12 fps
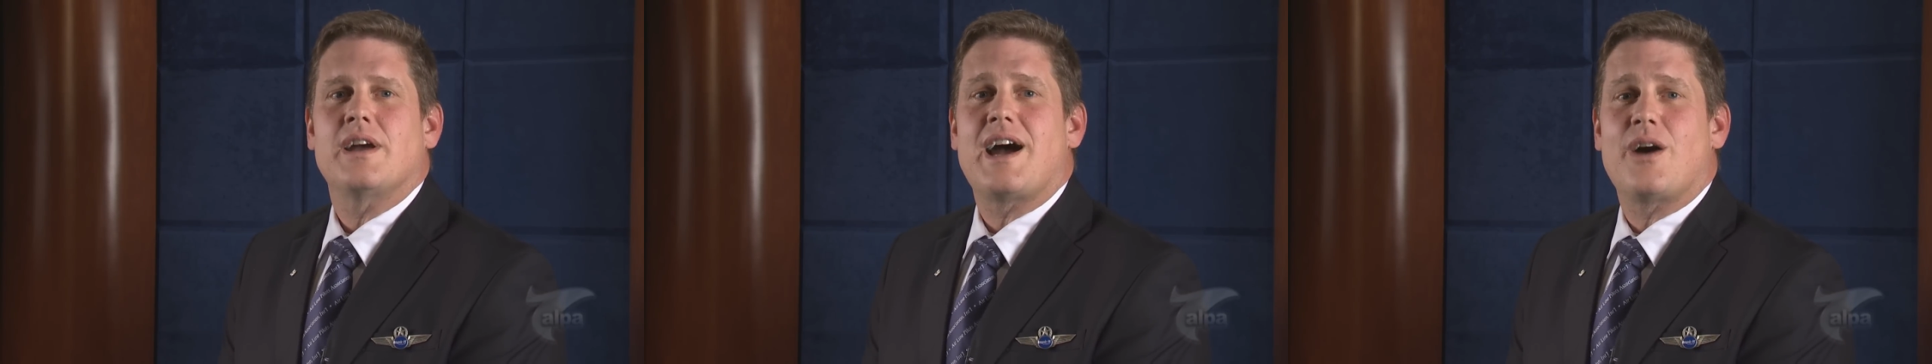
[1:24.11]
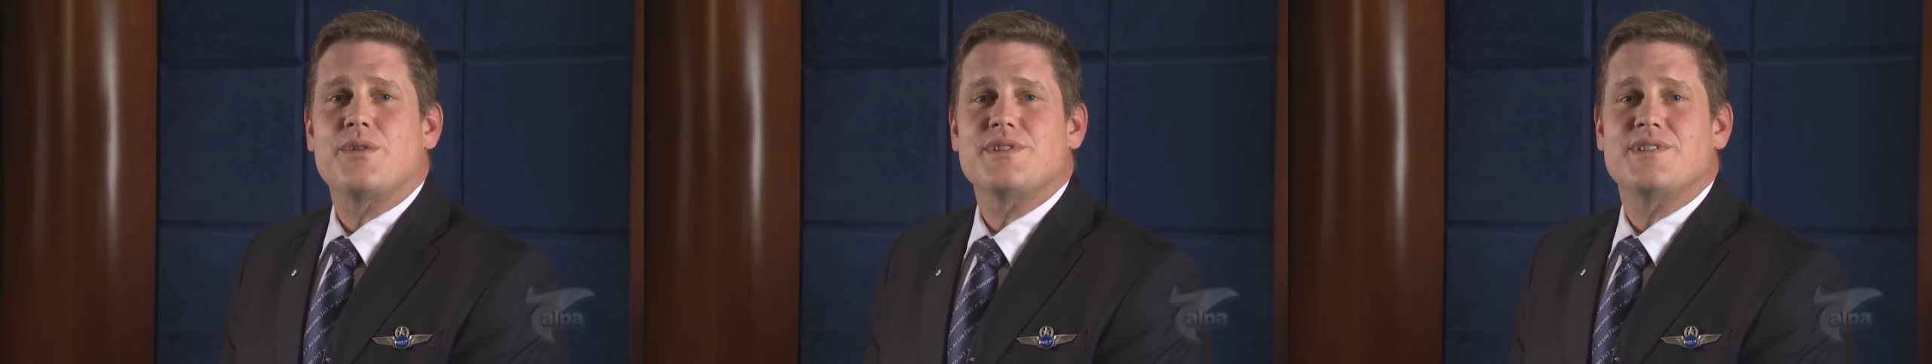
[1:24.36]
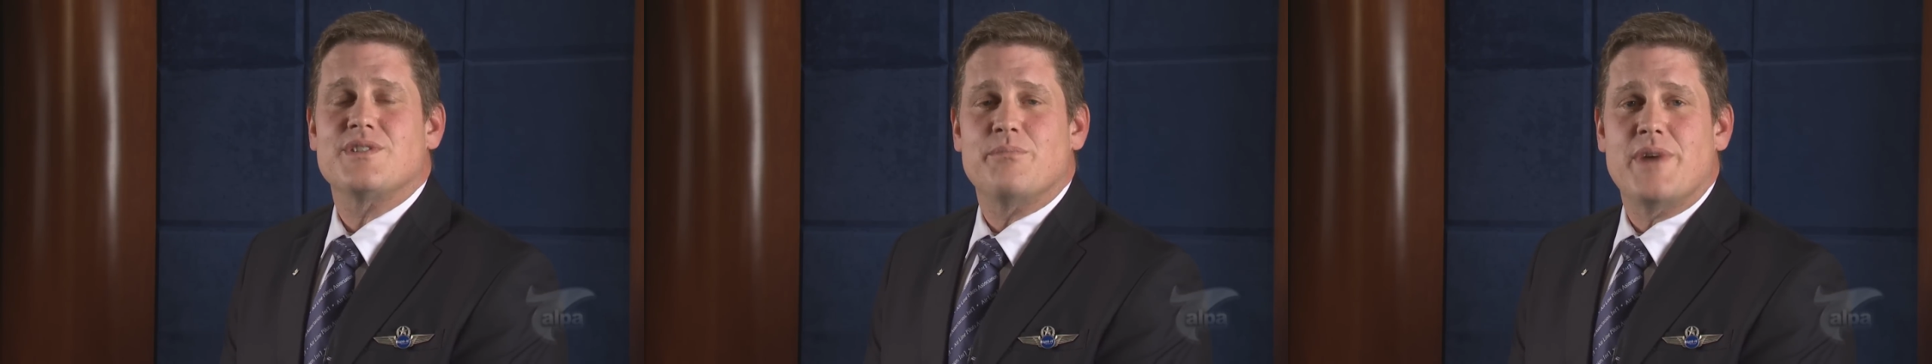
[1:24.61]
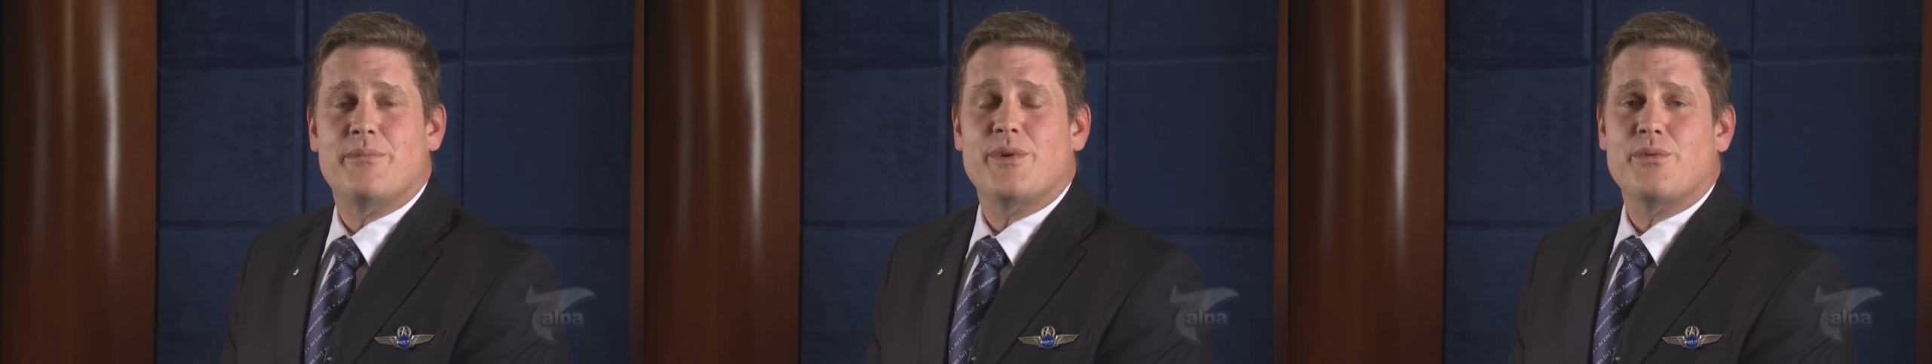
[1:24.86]
Ours is a
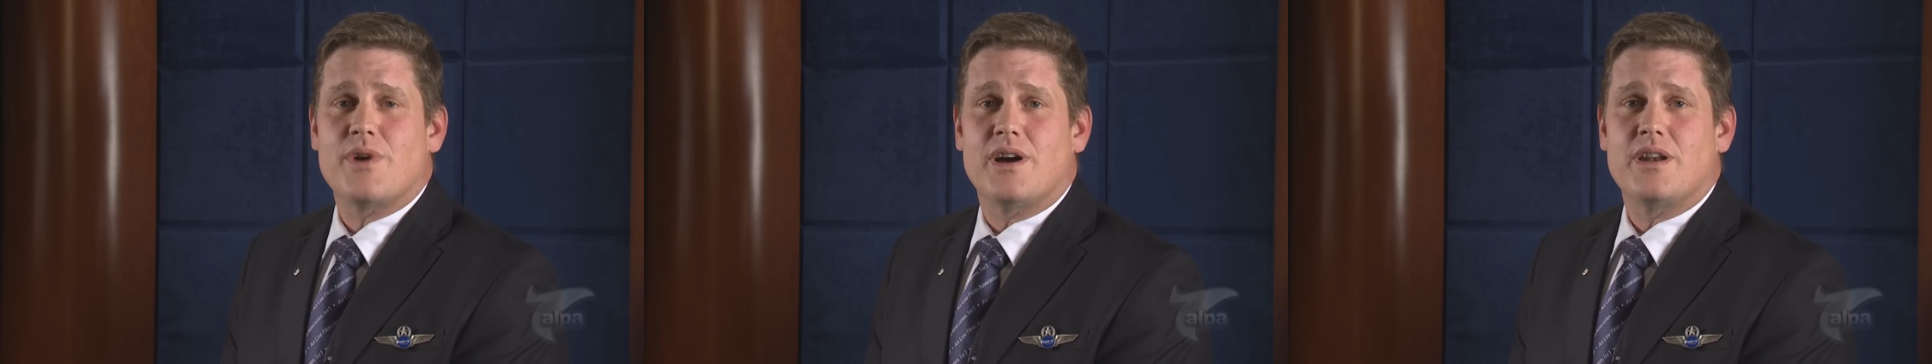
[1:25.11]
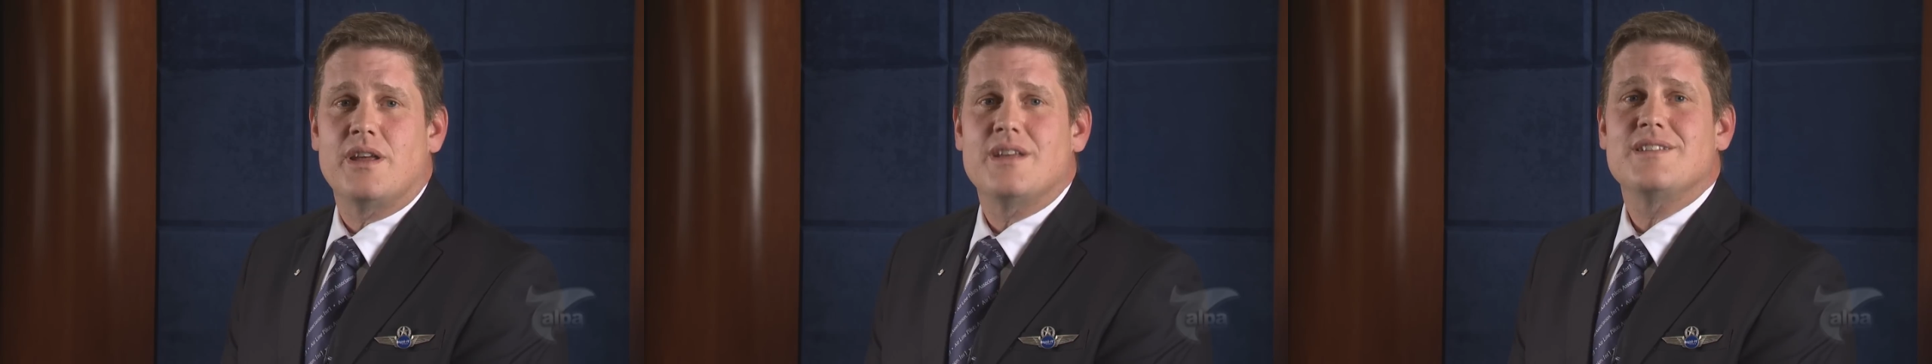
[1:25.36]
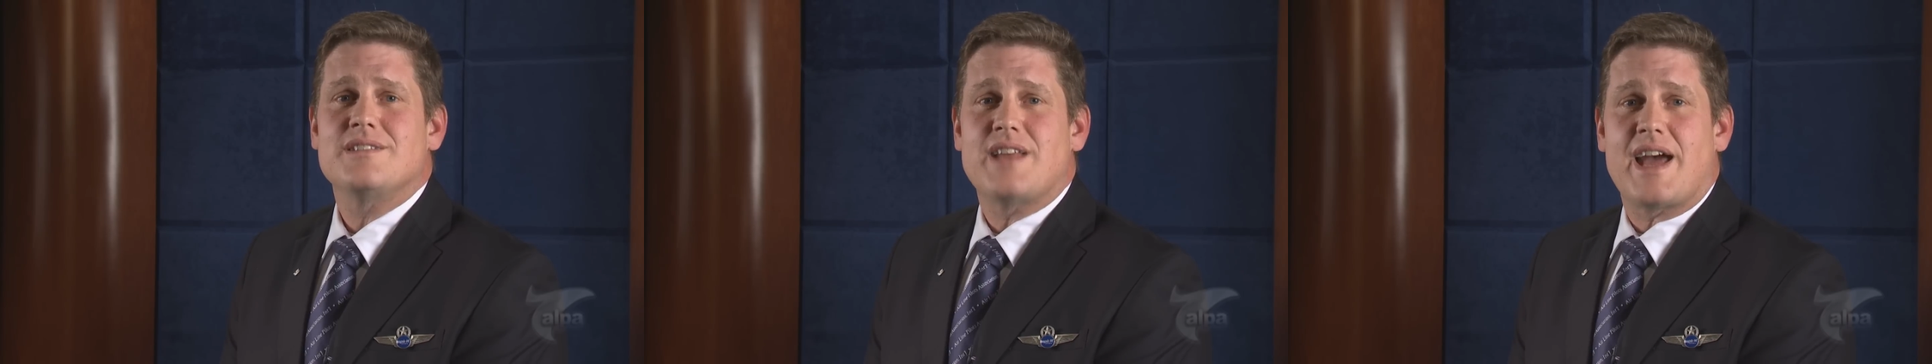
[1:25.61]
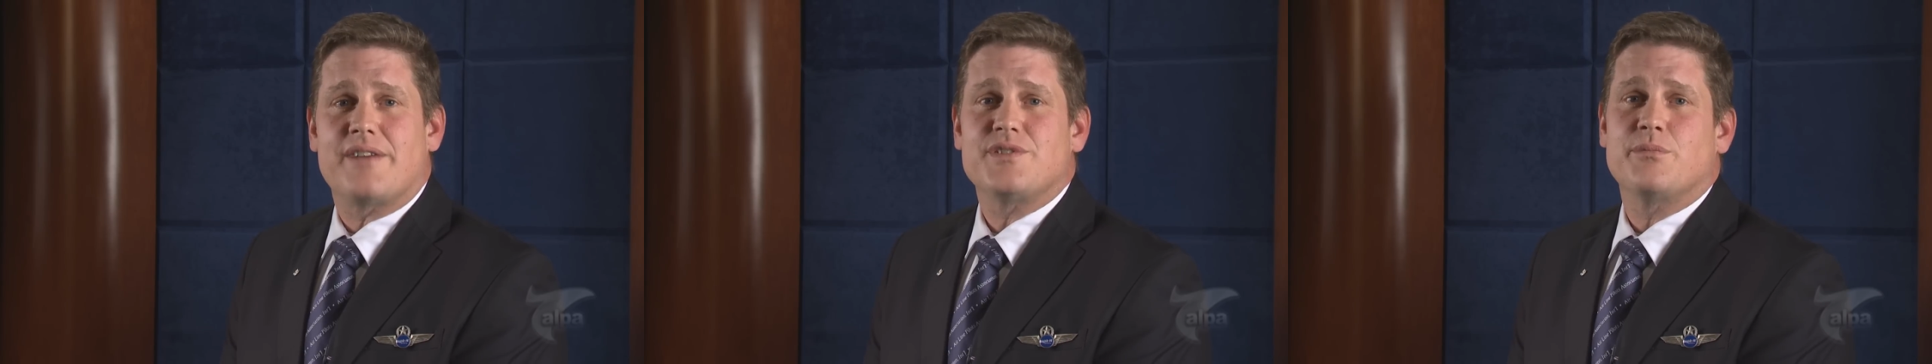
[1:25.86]
member-run,
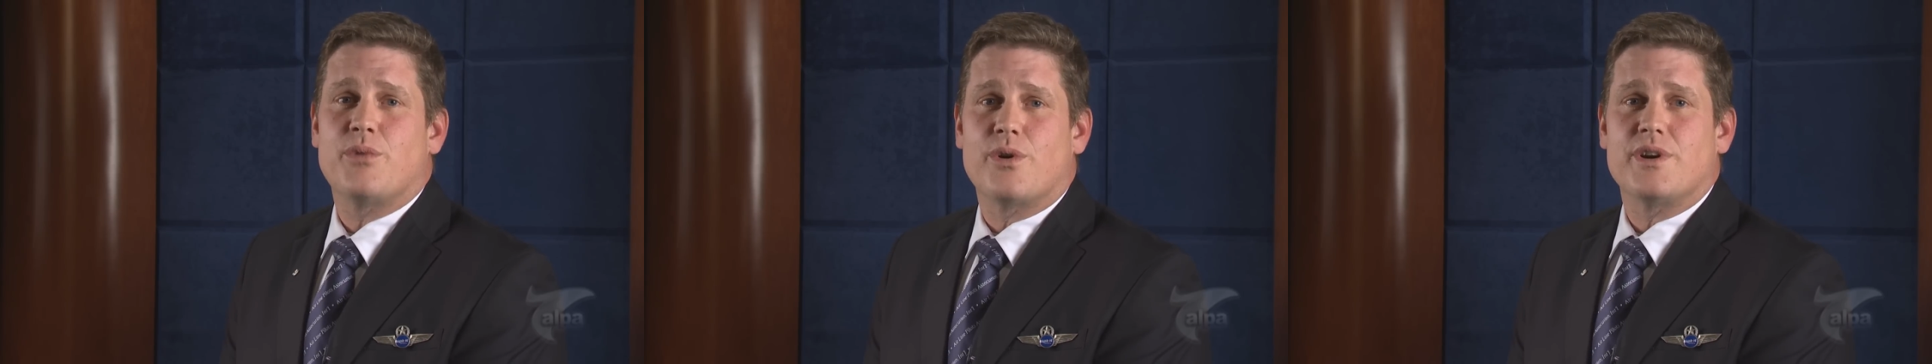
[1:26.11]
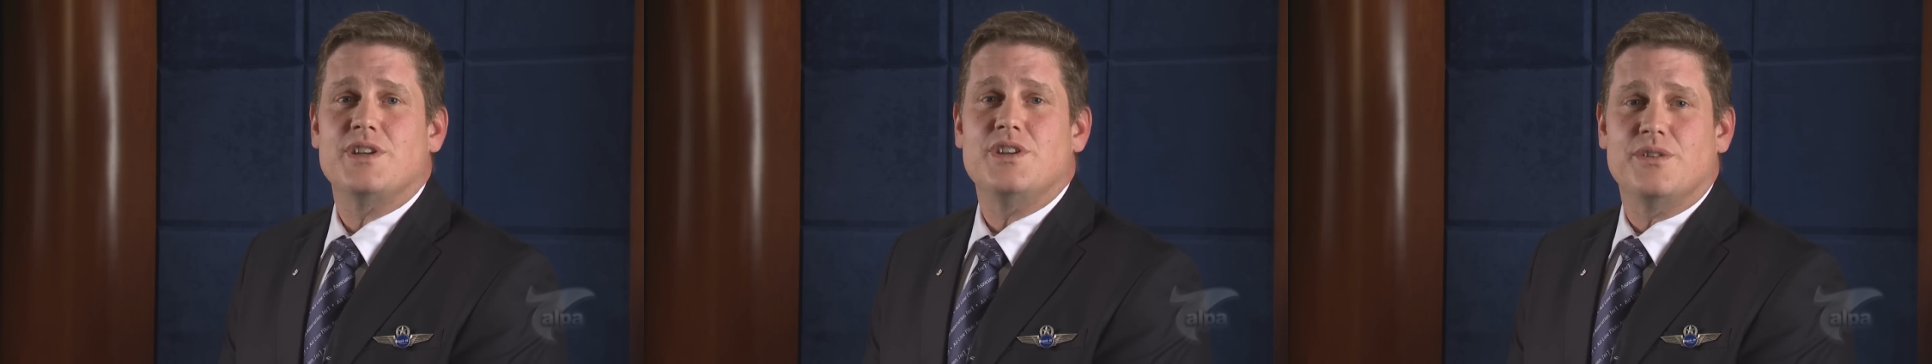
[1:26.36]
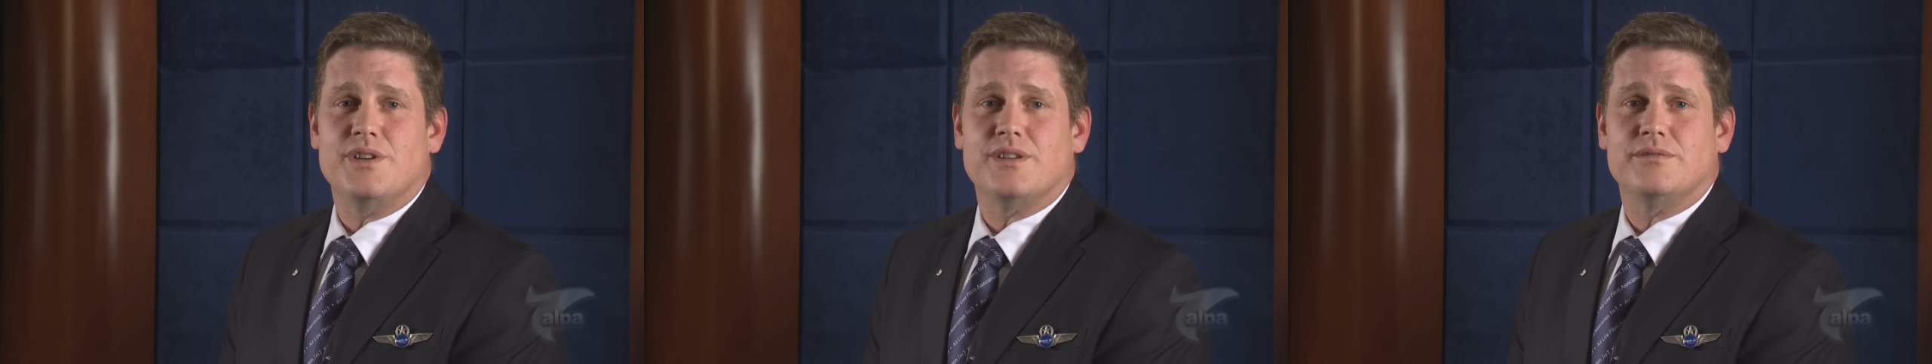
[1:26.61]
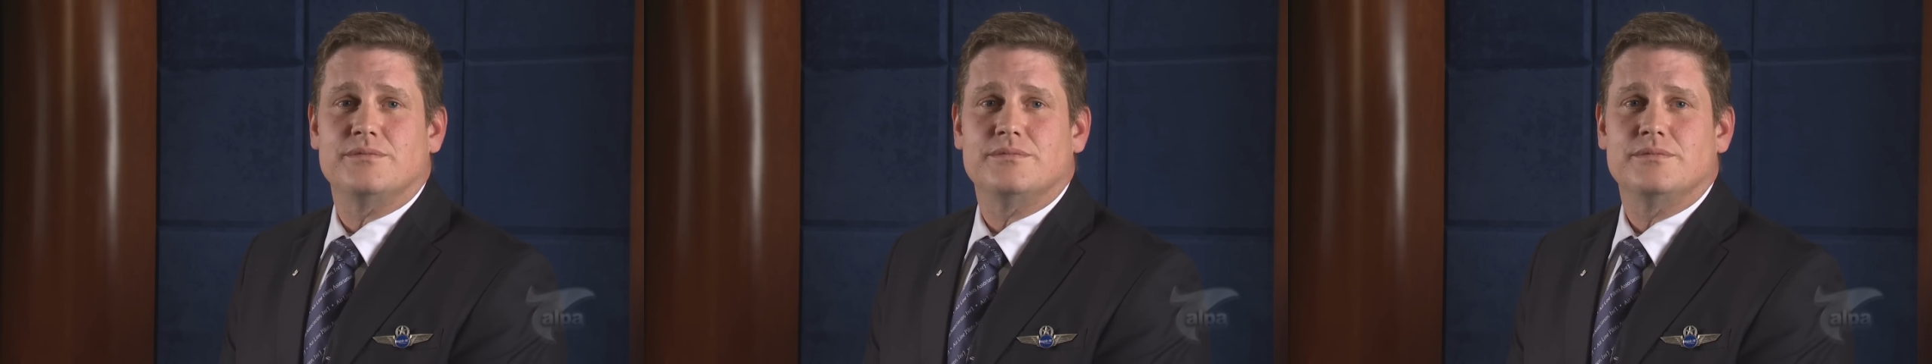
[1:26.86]
staff-supported union.